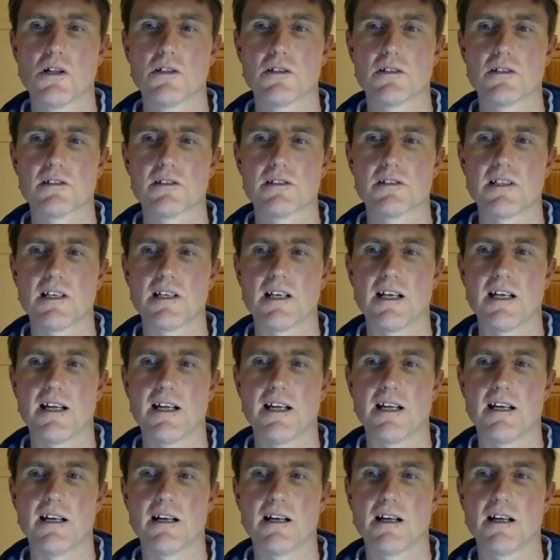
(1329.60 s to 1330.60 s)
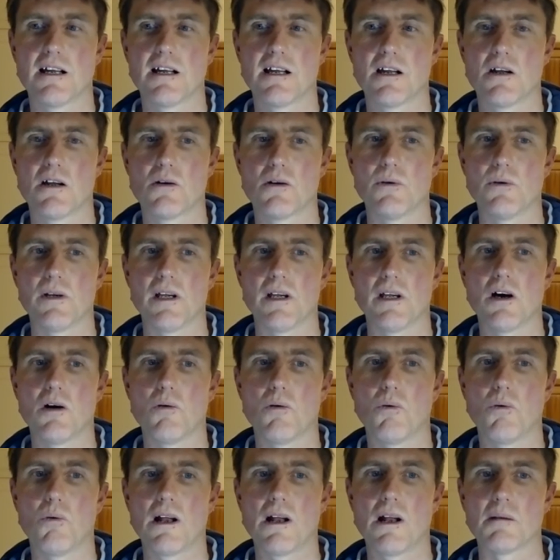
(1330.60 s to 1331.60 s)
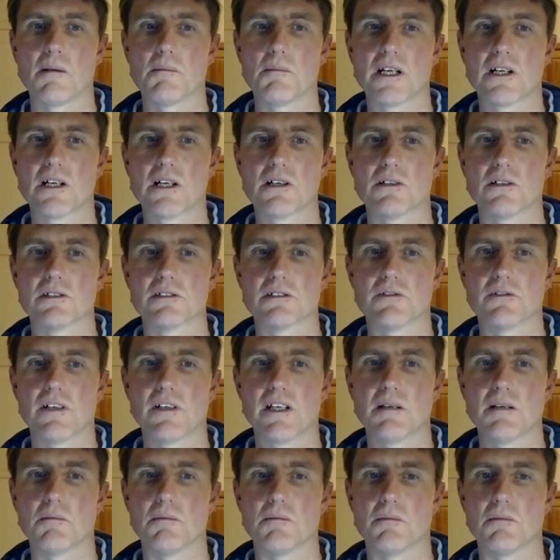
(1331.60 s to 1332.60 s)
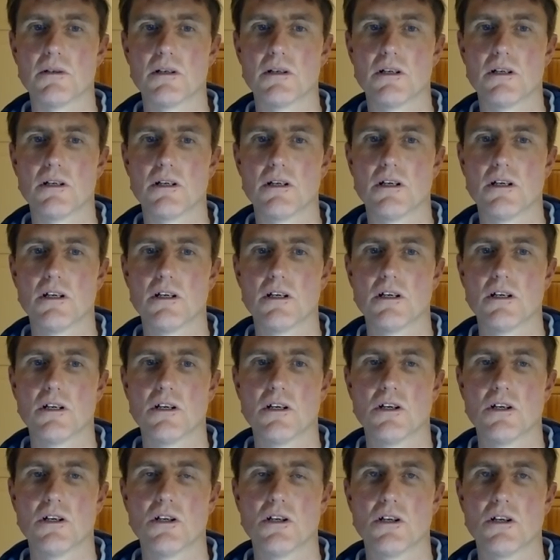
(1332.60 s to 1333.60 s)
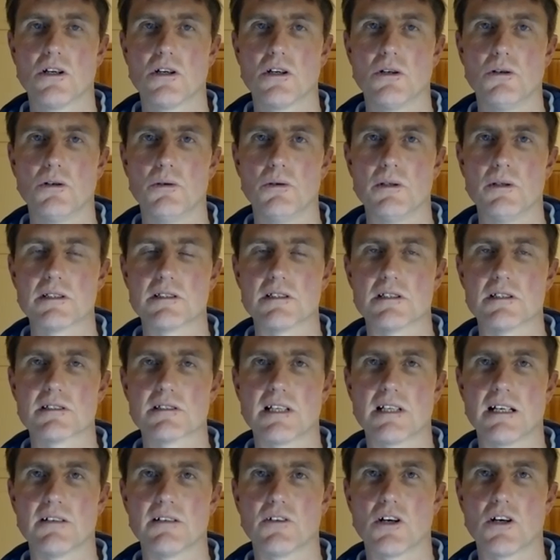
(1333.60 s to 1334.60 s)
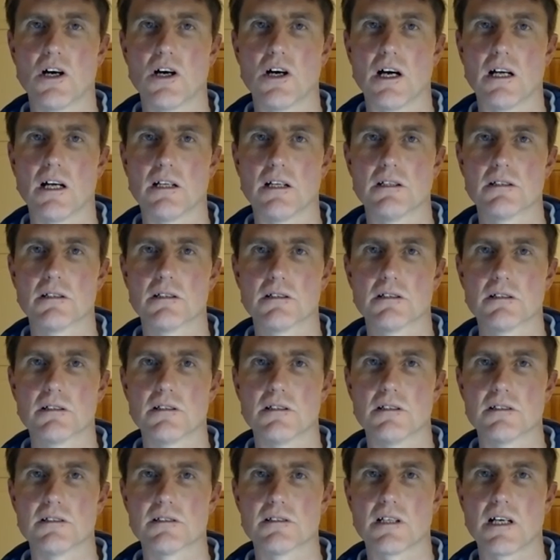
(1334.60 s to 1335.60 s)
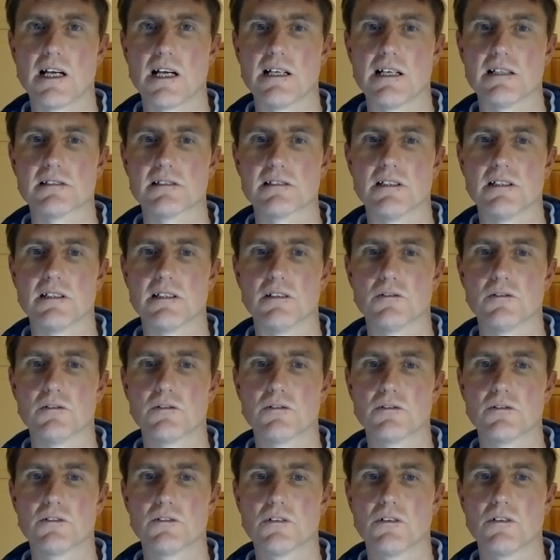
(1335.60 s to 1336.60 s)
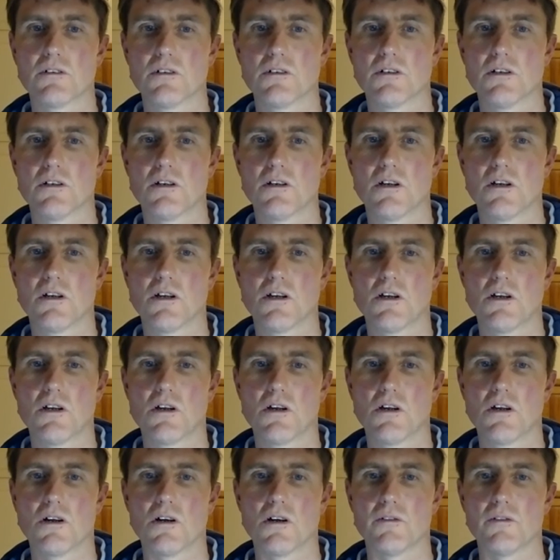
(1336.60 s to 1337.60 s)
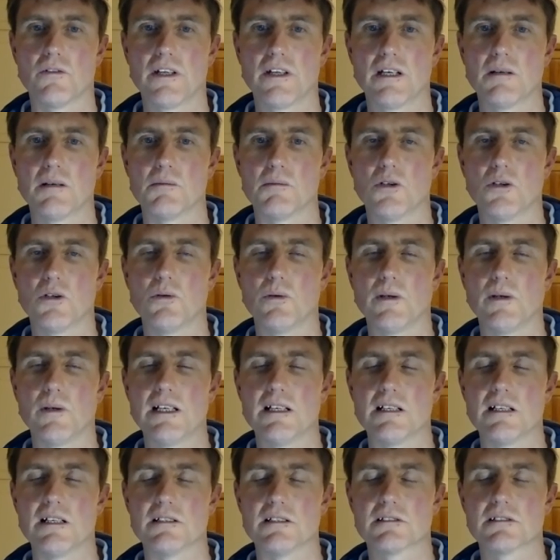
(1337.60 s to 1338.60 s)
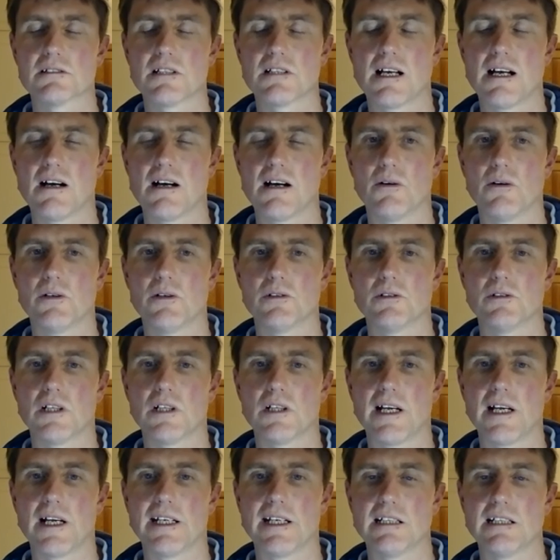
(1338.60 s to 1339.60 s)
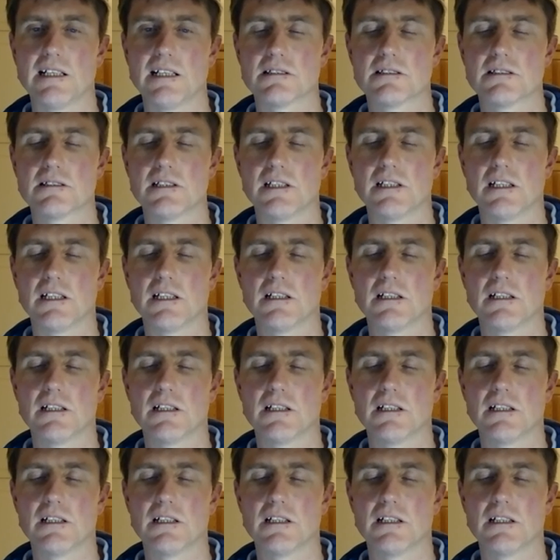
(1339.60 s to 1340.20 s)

Say, we are one because of Him, who is the Son of God, this higher self, of Him who is our own identity.